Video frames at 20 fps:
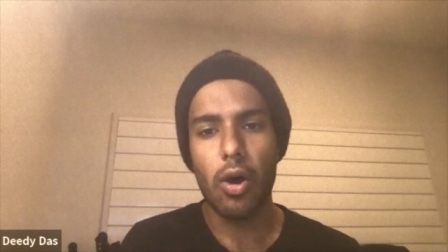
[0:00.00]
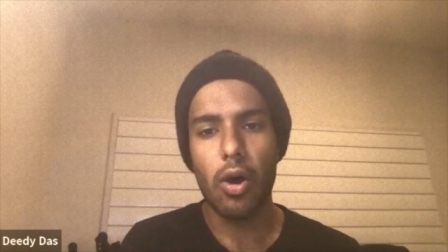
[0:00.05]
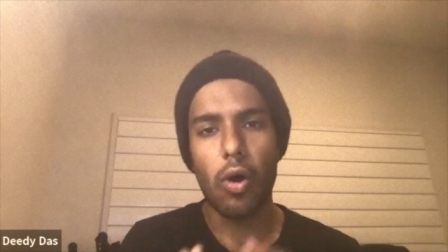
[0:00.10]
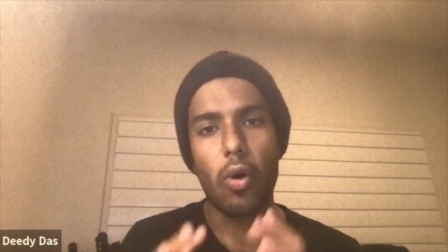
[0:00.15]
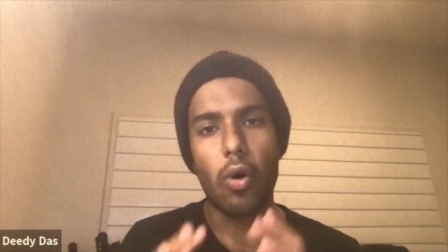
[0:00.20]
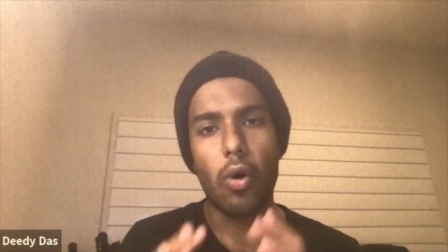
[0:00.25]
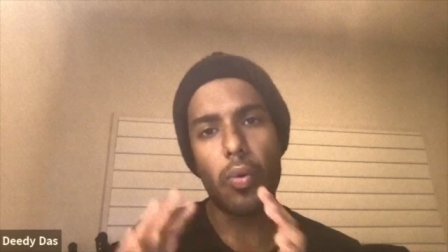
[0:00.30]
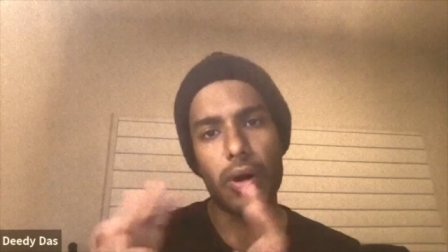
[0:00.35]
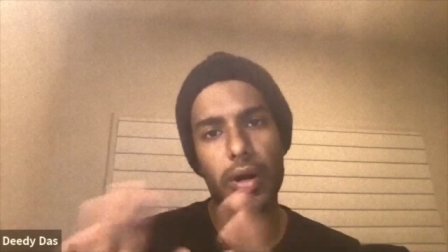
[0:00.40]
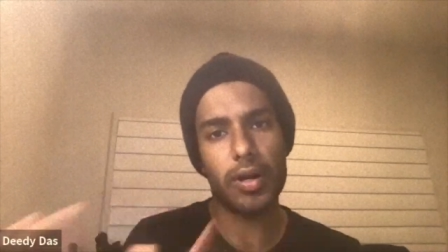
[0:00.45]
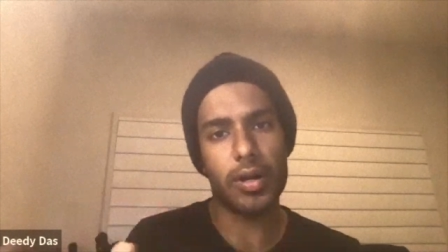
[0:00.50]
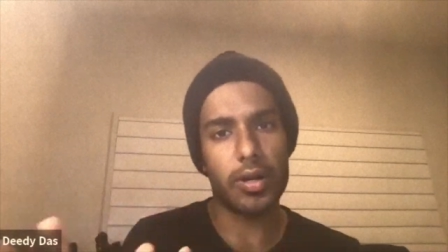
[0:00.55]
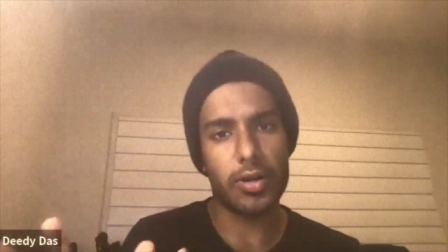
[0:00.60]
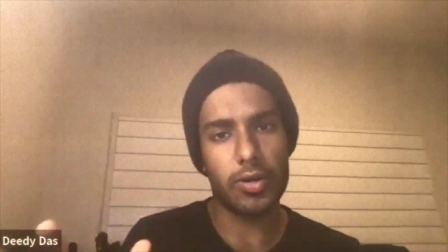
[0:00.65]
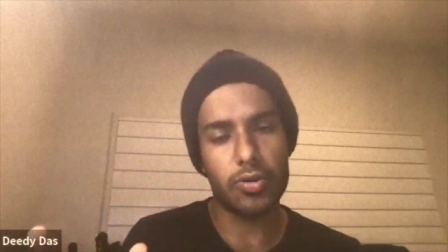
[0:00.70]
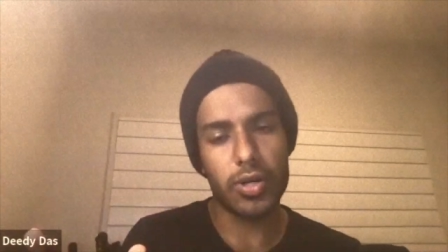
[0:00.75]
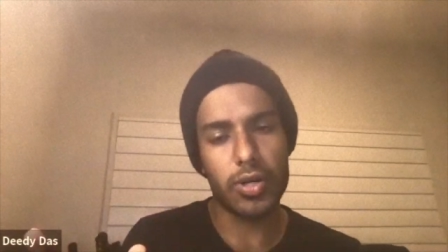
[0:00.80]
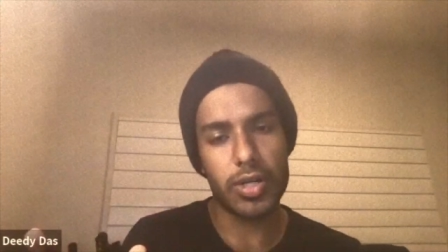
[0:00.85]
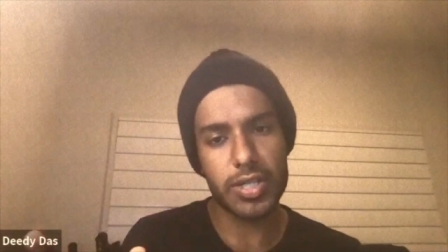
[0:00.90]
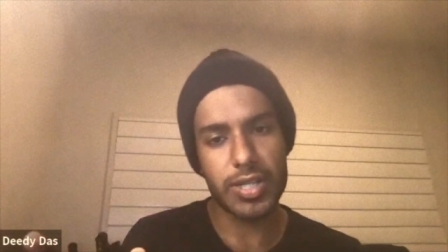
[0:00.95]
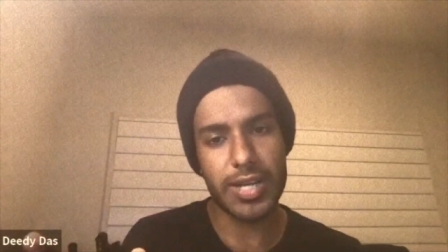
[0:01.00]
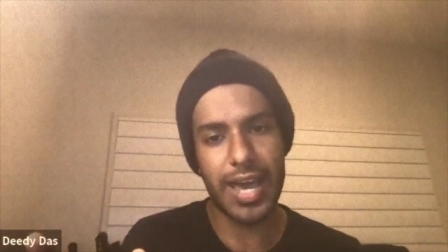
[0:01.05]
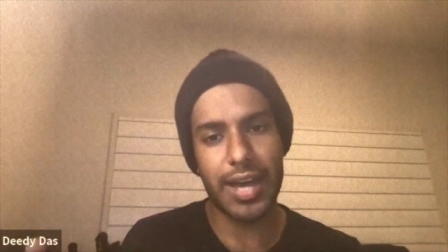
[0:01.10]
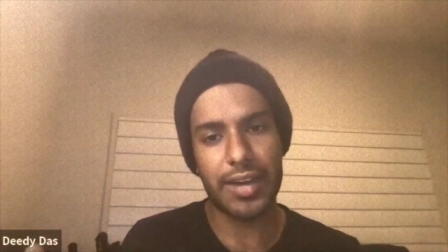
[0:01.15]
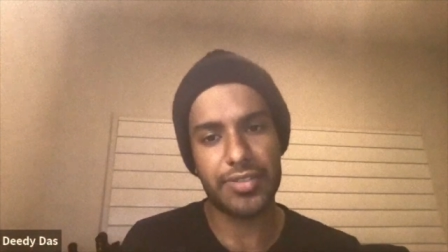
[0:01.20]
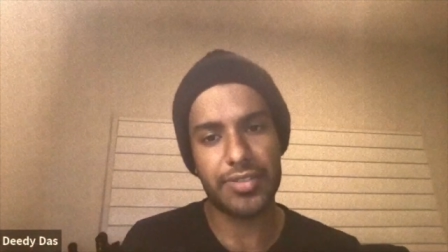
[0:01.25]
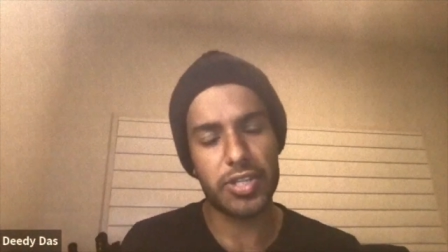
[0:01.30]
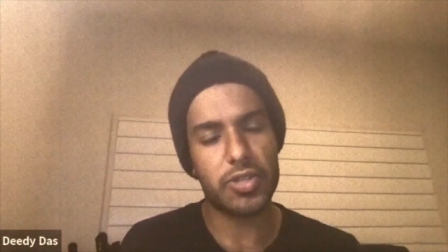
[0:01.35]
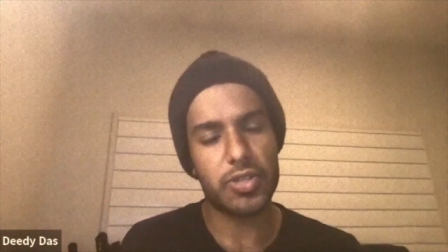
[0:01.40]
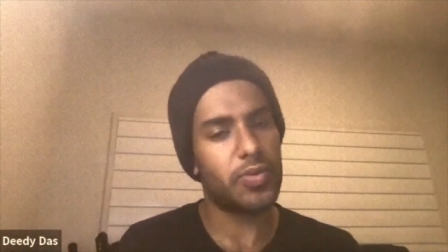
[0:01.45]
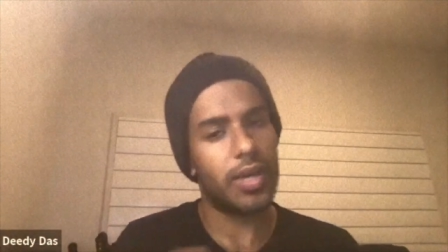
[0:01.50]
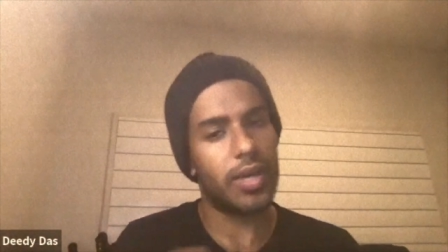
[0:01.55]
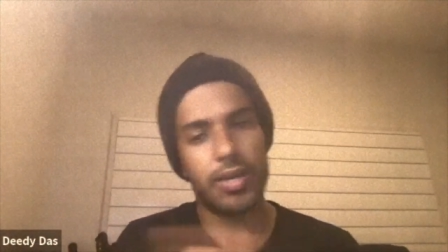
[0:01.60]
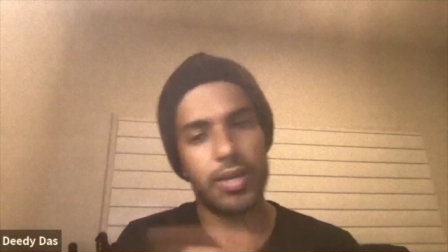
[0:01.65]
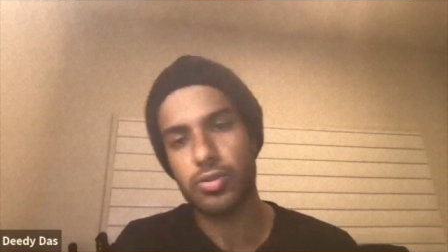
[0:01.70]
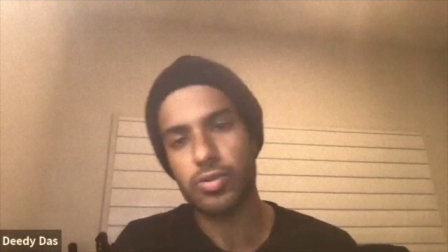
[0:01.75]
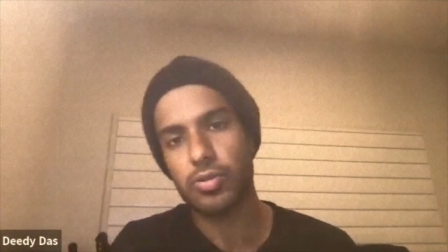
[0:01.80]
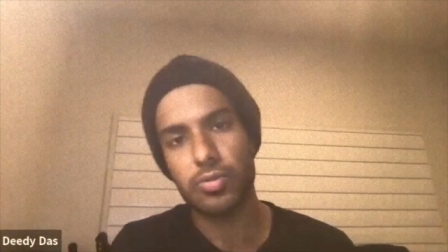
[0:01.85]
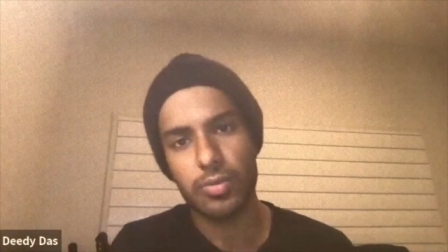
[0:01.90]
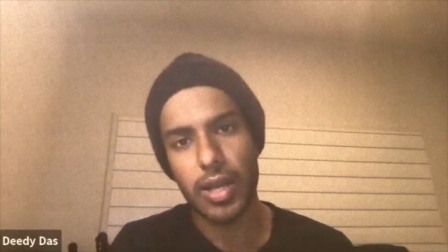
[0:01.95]
oh, we're going to do our stack this way
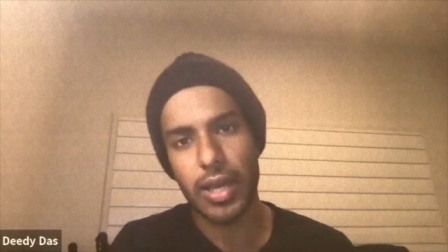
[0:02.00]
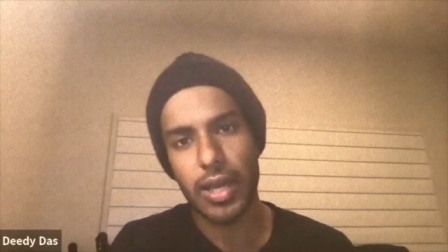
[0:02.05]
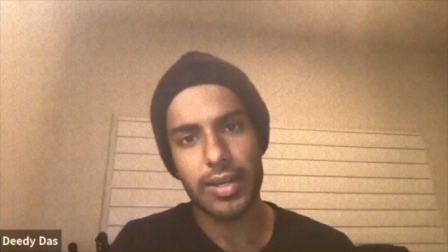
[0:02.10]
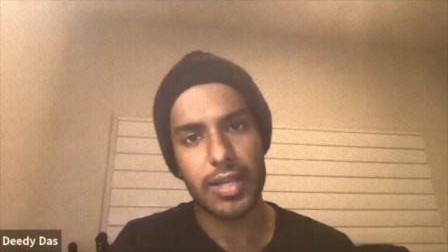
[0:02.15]
into like,